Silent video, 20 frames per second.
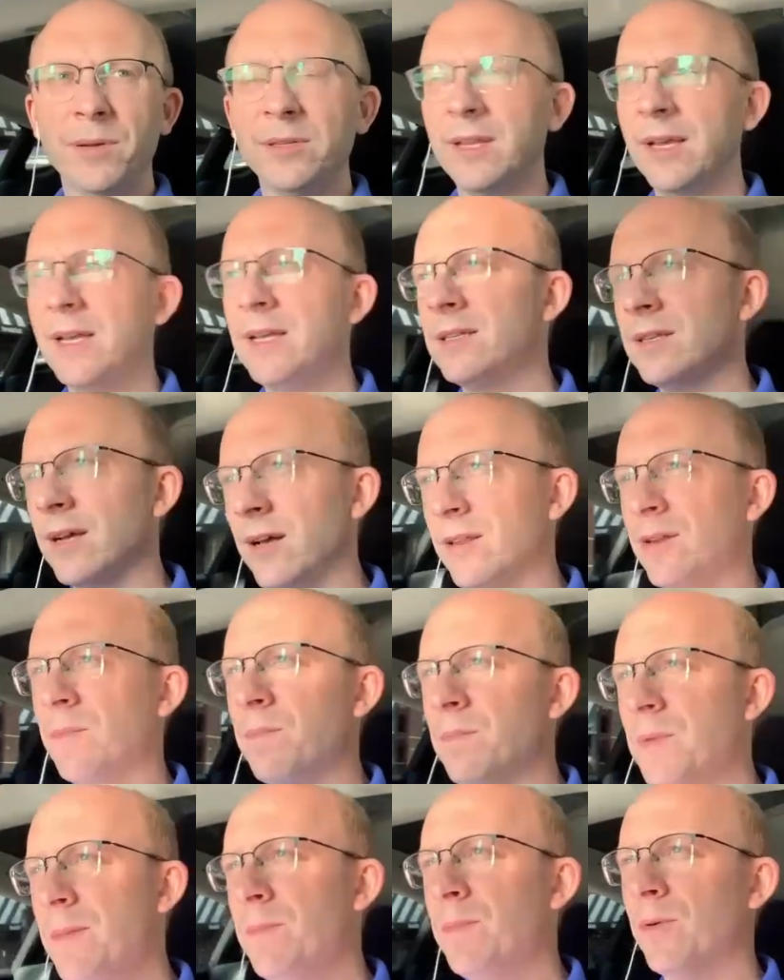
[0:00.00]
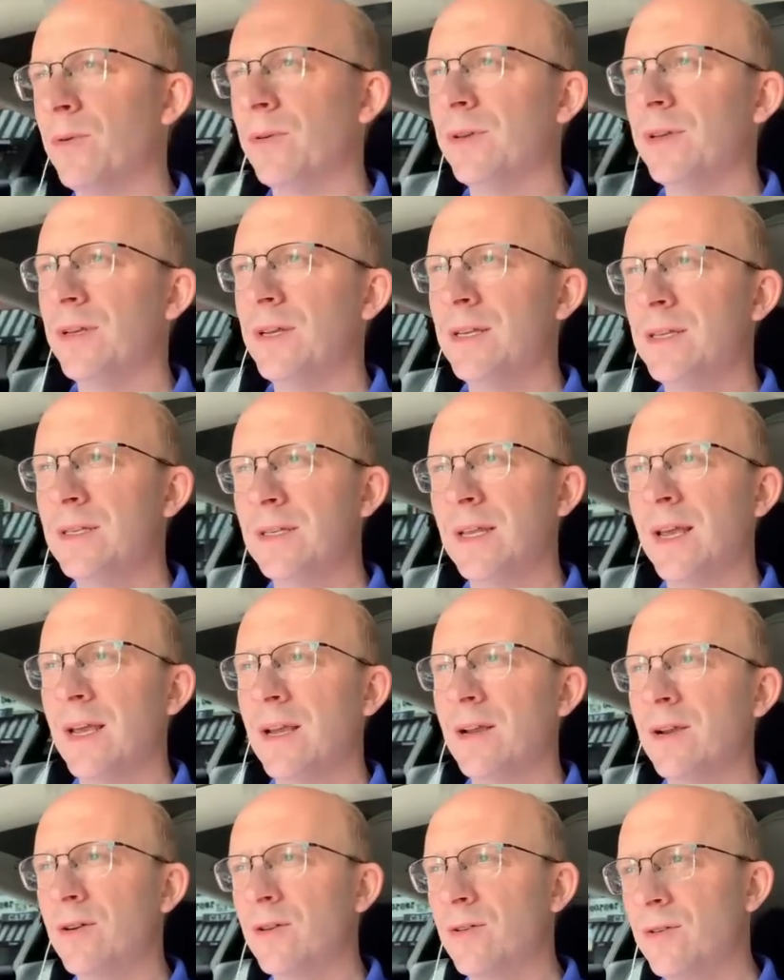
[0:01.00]
polite to other people is
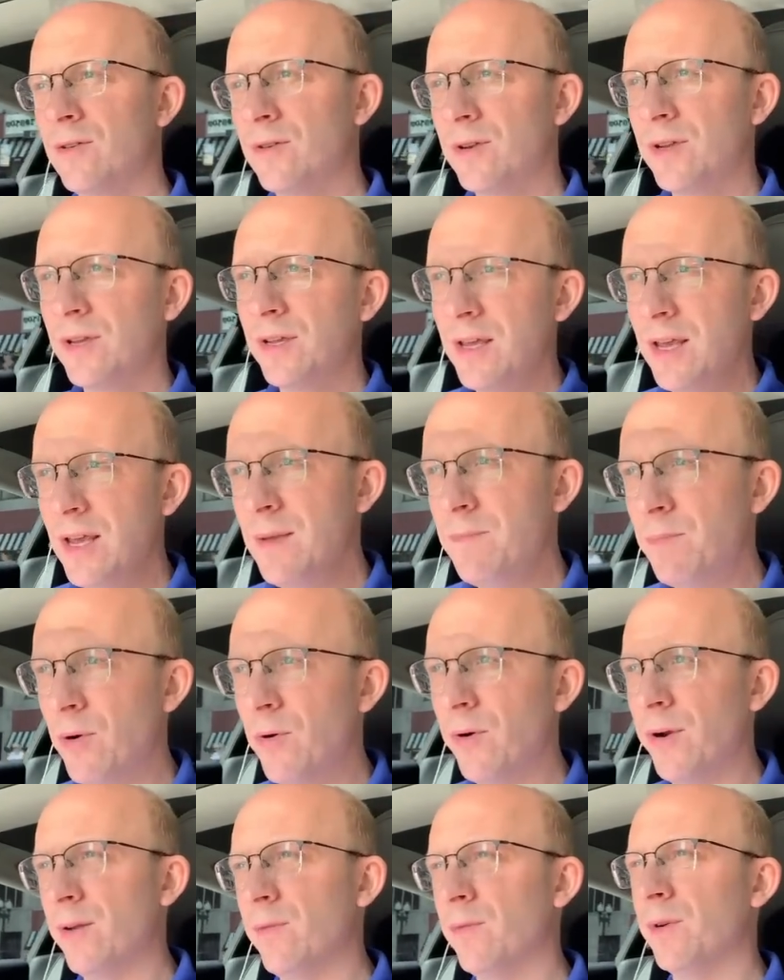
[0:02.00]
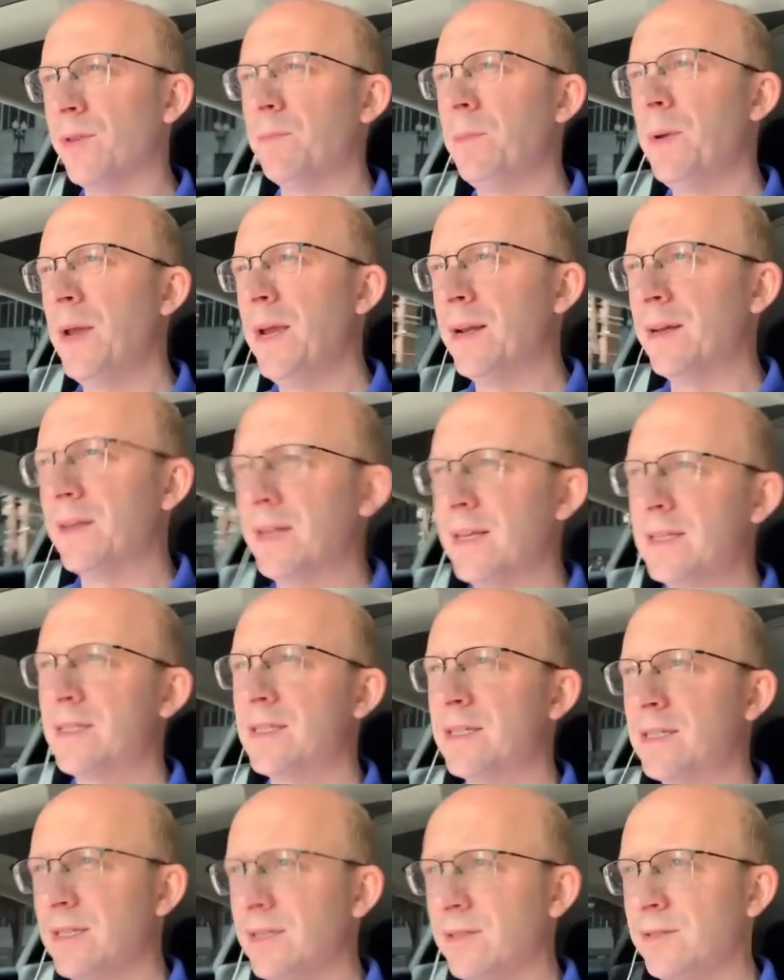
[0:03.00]
a key point with beta
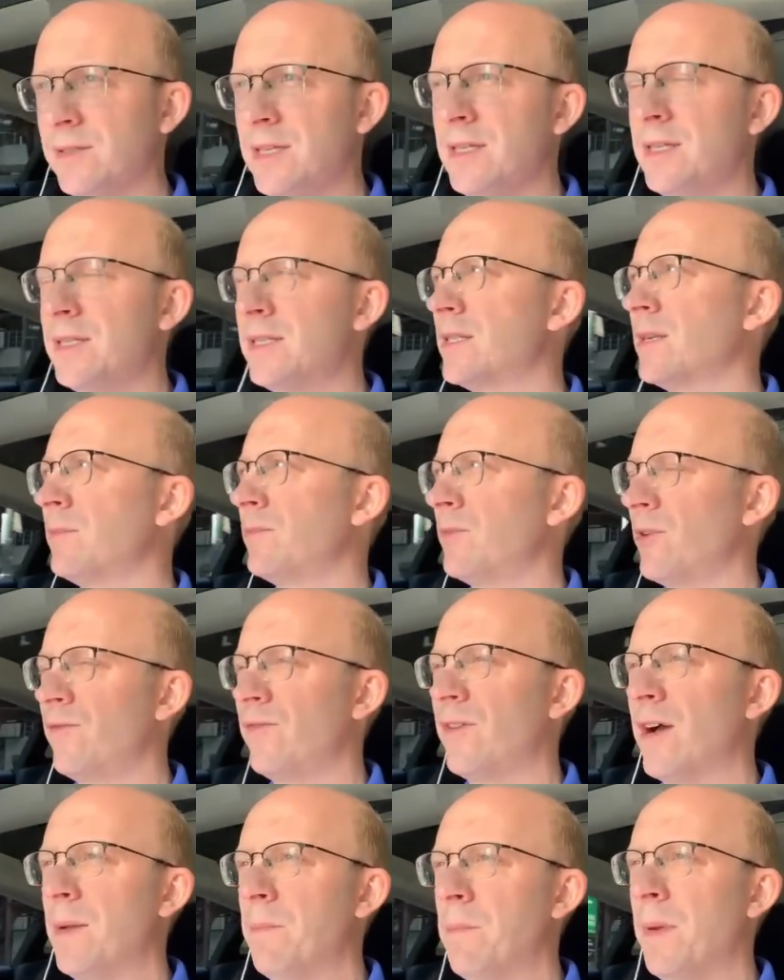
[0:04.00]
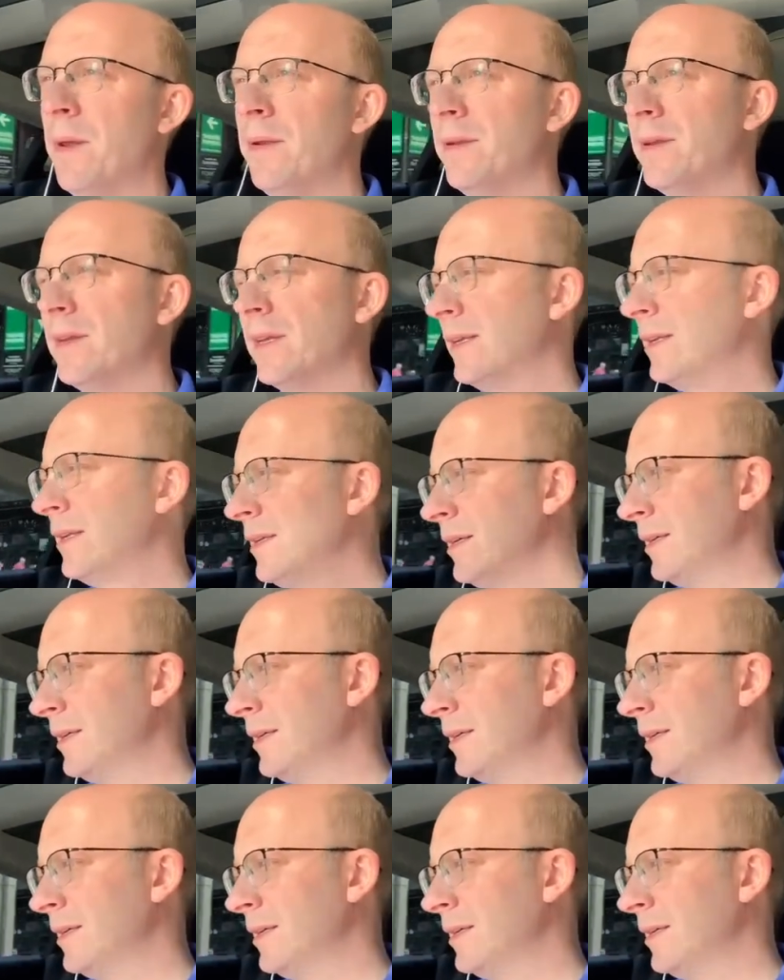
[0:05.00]
that still needs some refinement.